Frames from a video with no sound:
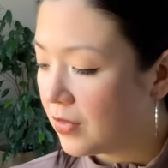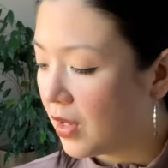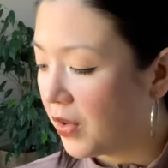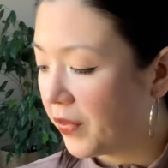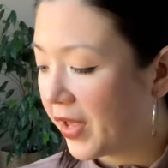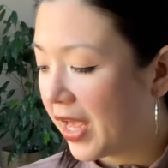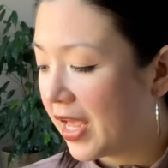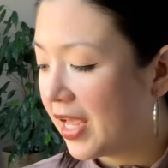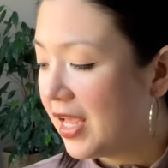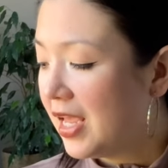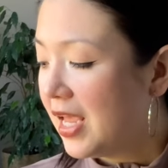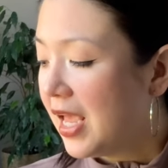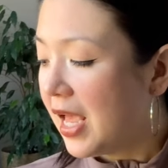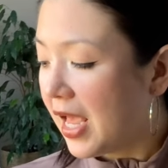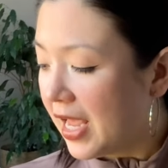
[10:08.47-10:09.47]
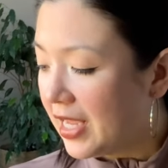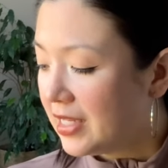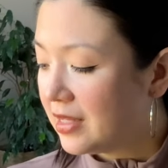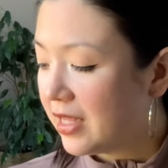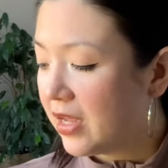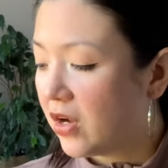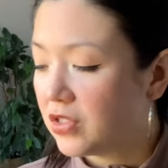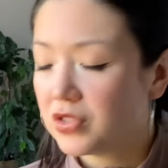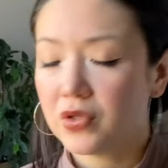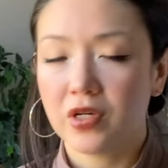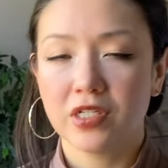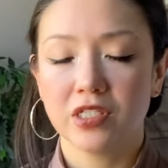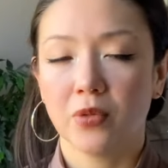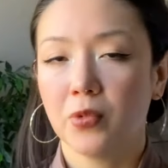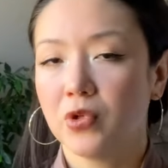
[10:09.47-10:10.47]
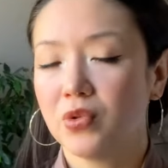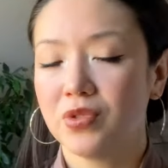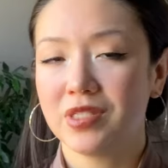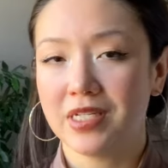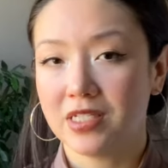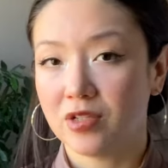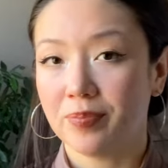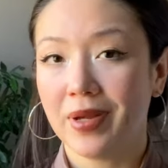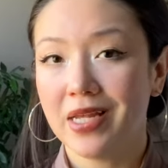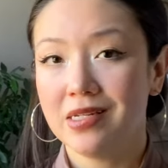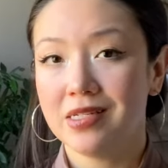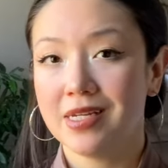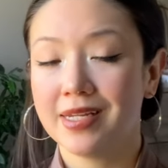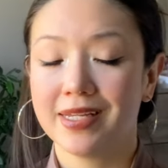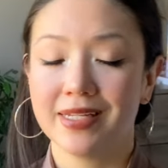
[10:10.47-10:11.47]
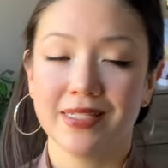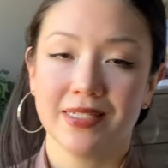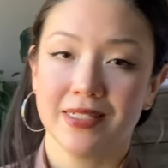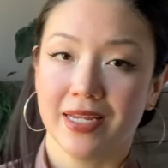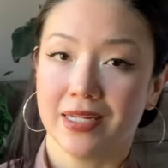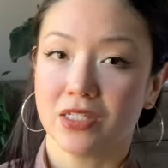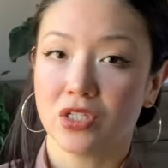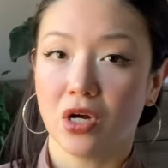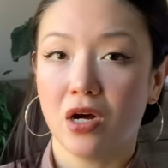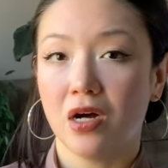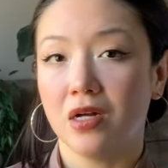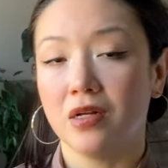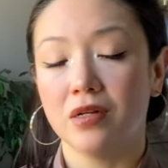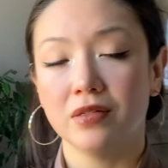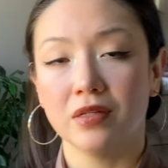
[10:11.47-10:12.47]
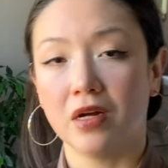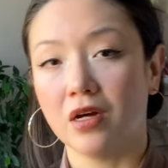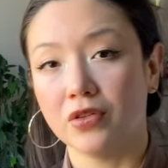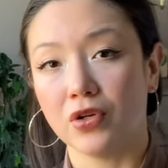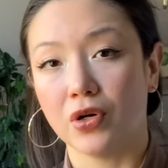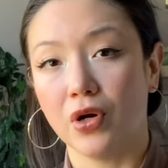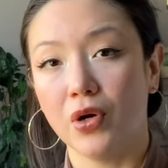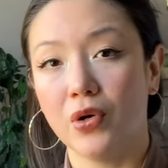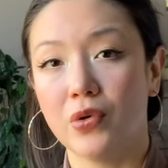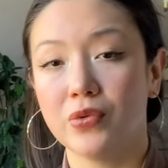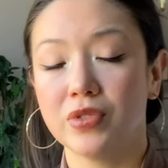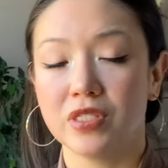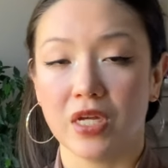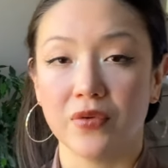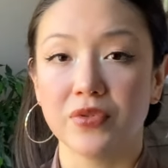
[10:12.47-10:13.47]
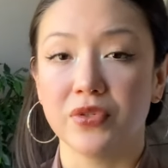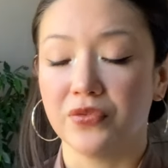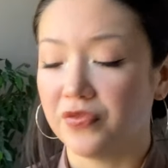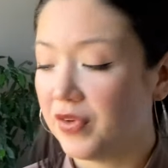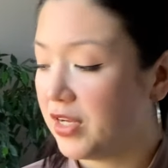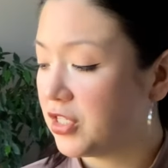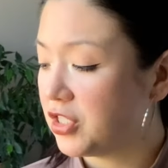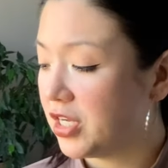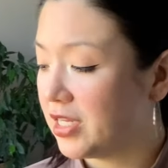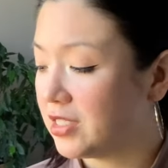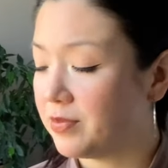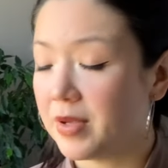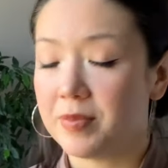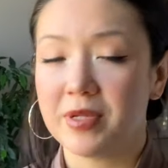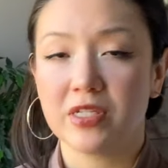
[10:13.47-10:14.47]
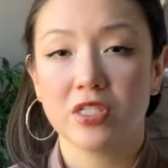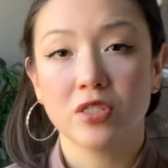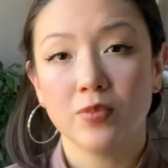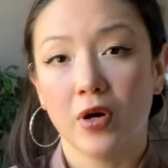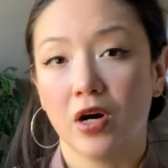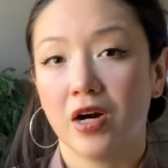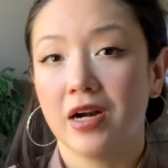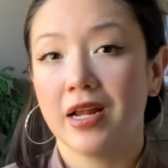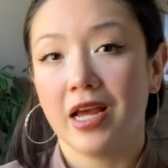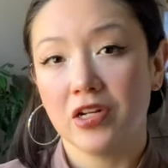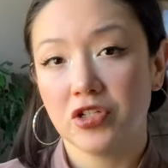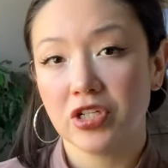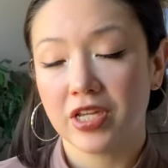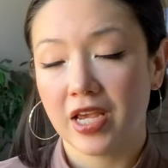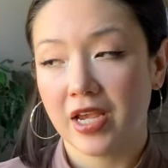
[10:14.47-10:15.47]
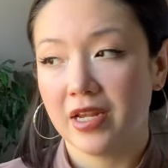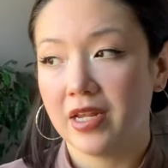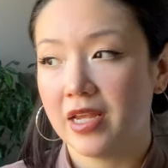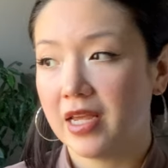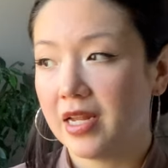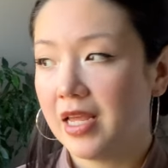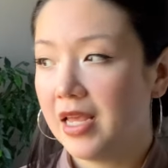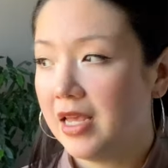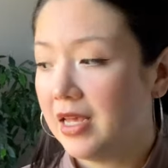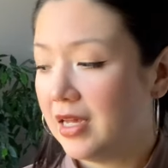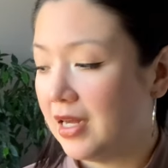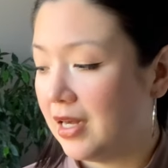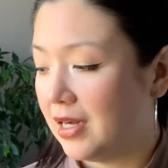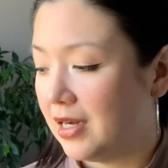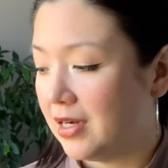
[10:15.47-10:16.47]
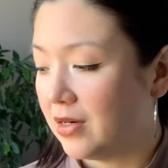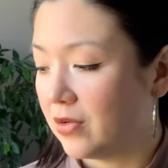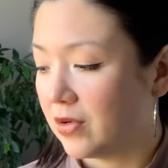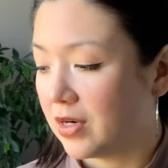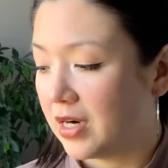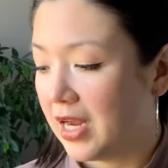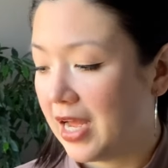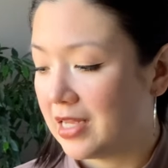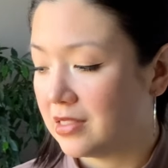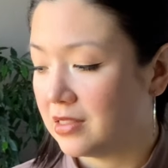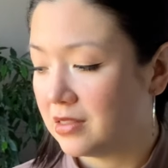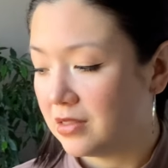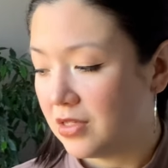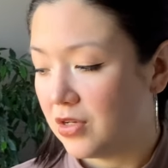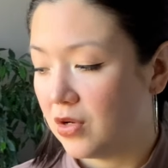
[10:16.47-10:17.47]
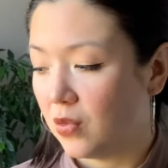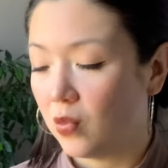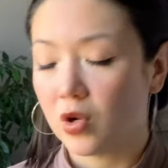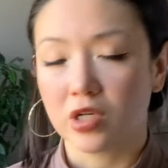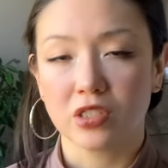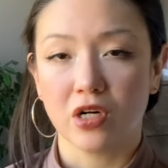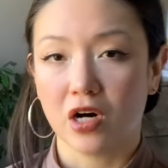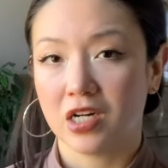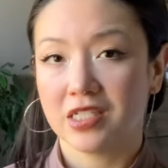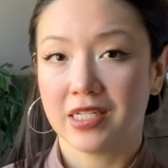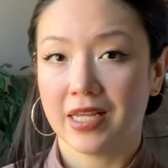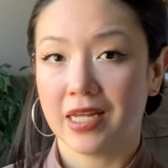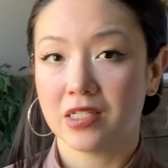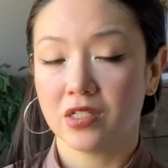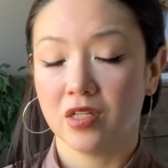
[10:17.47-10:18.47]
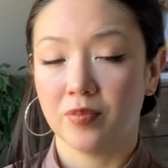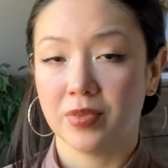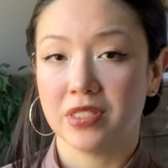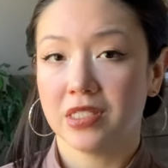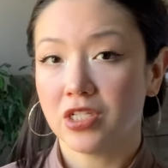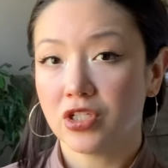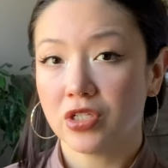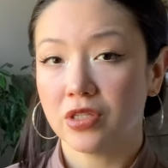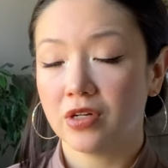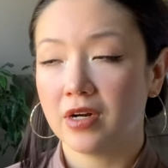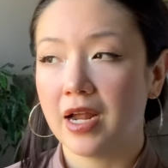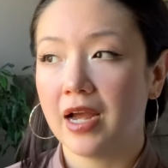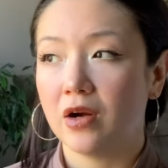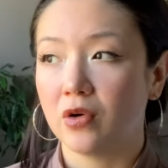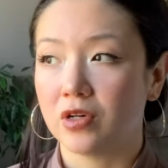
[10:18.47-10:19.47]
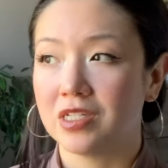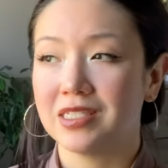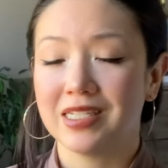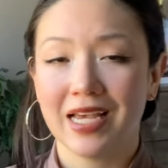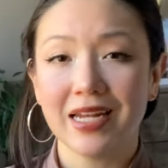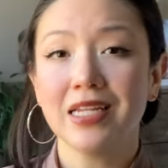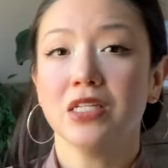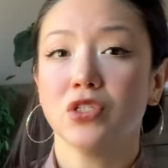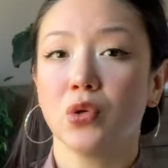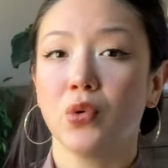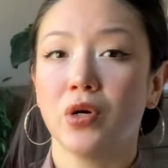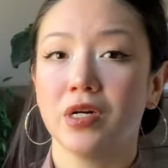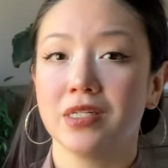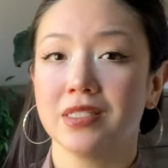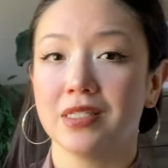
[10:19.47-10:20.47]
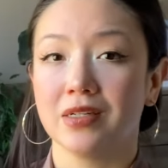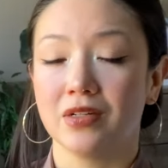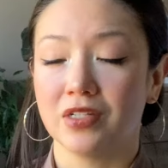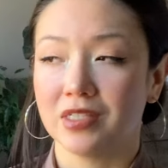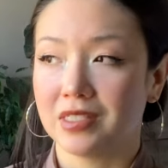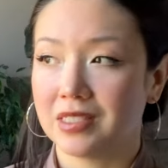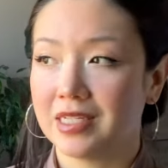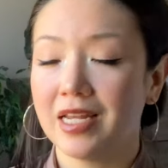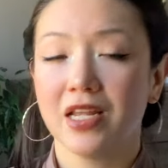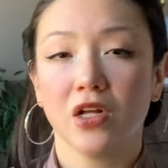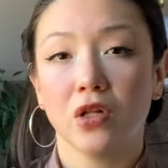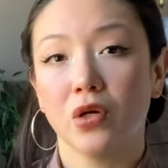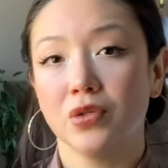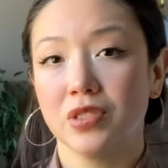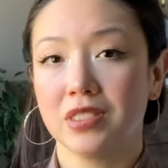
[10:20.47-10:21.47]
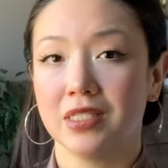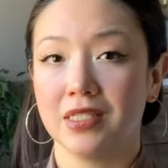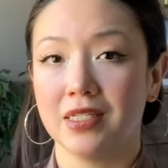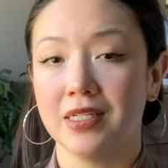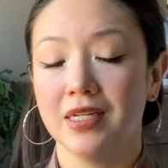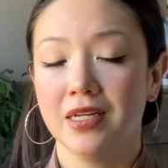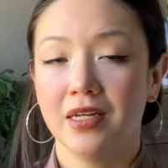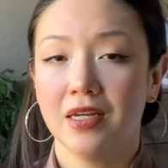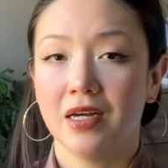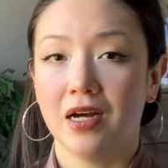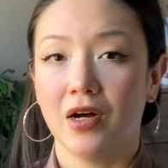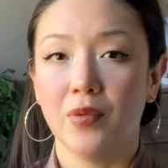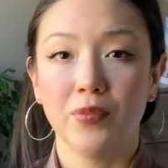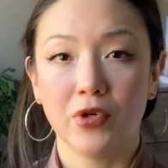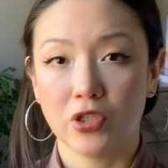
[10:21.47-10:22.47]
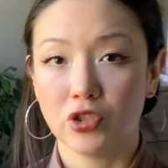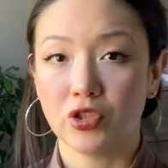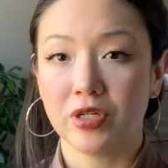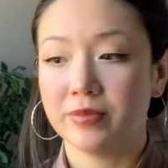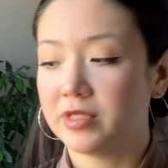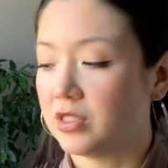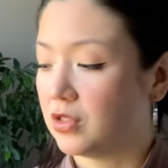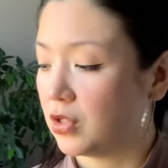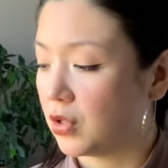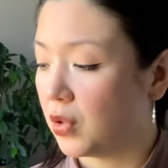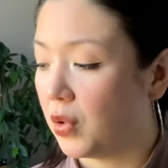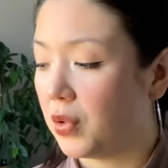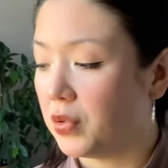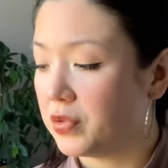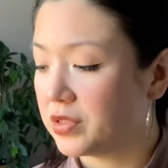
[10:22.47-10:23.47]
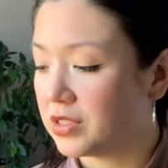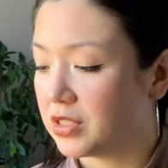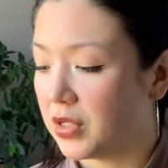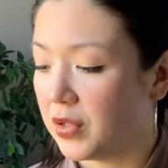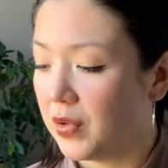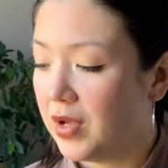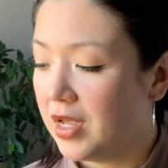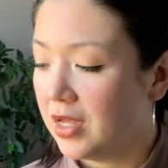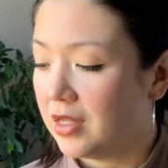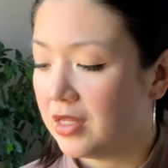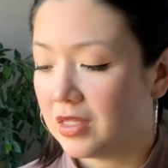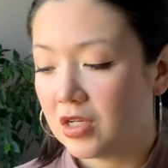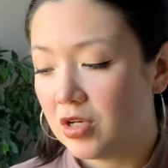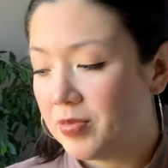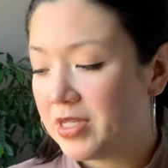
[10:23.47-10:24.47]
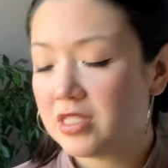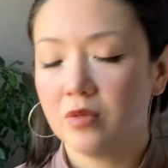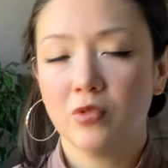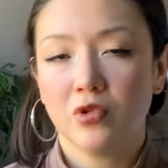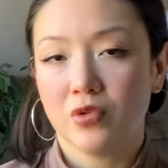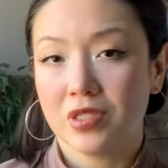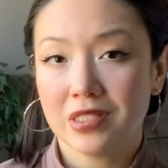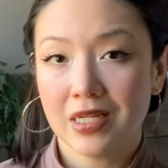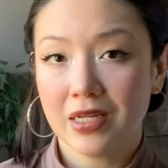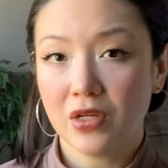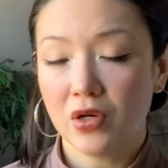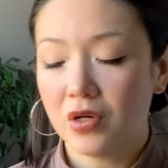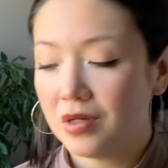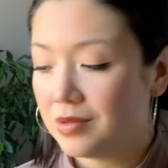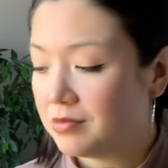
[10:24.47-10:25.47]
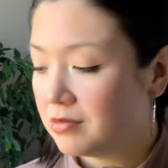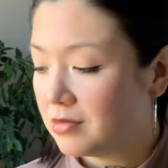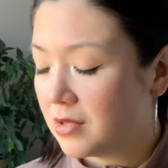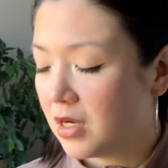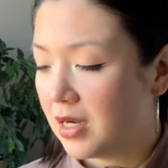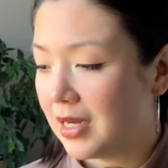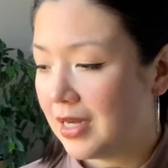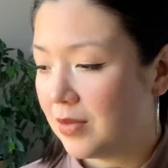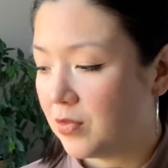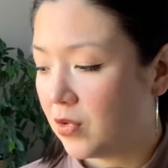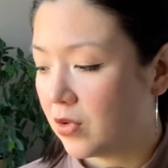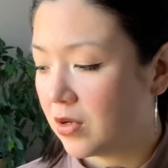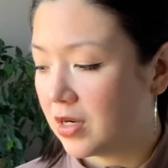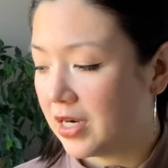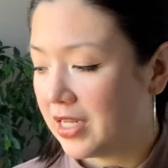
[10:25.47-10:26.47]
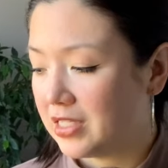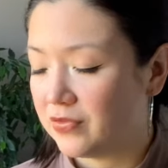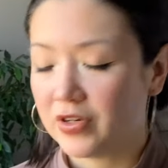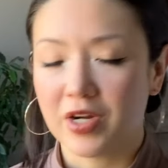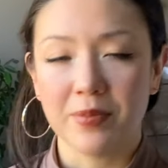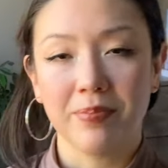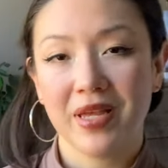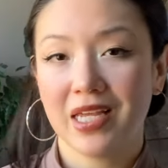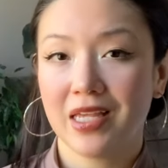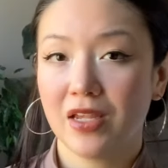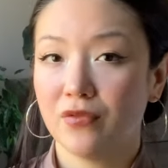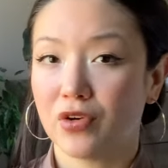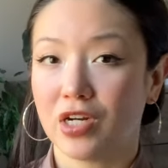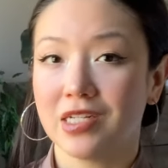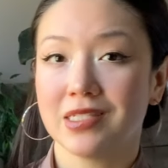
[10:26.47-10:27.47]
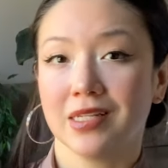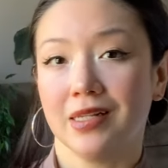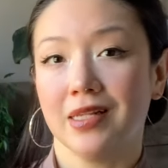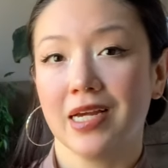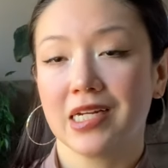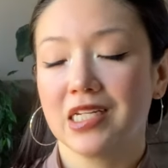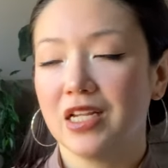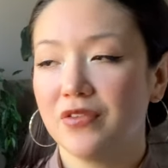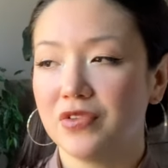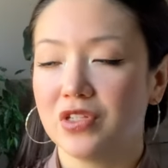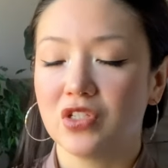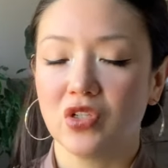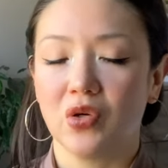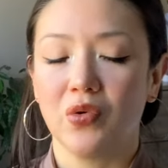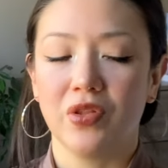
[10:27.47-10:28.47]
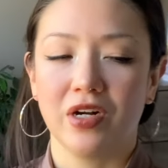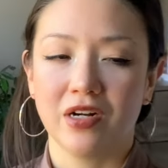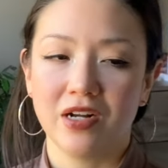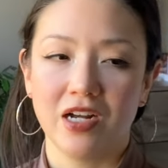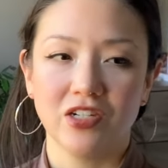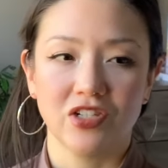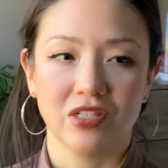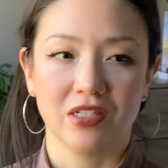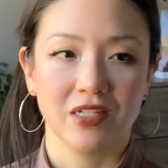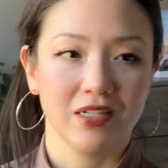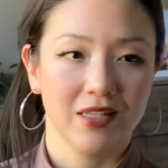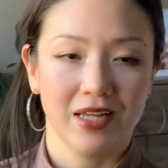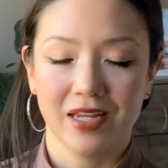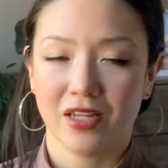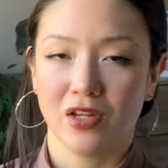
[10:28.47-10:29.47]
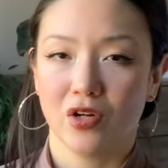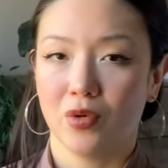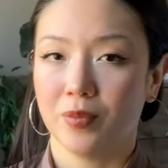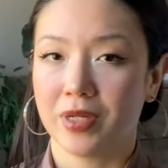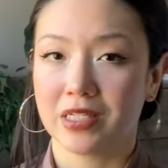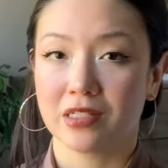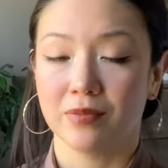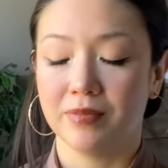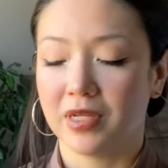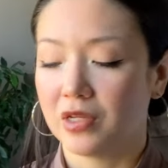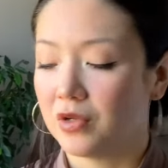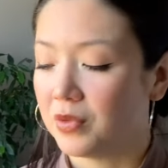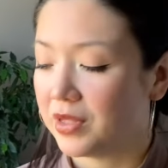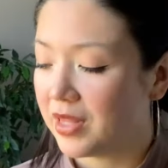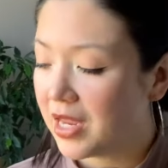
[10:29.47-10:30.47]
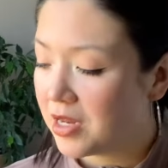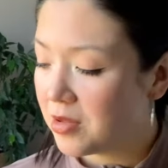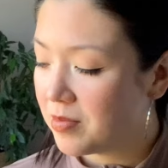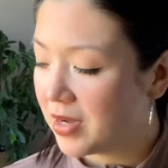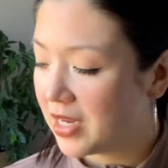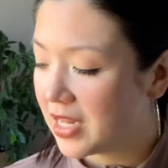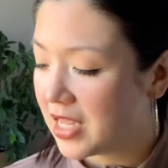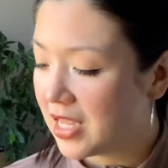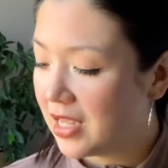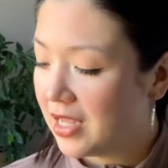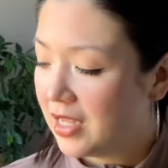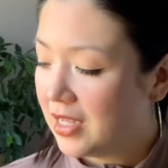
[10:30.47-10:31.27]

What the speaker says: Okay, and they also are someone who's independent, can stand tall on their own, self-sufficient, maybe smart, educated, or has, you know, worked hard to get to the position they're at, or is getting towards, or is getting close to their dreams and their goals. So it could be someone who's single, or is very picky, very selective, and so they're not just gonna, like, you know, mix and mingle with anybody,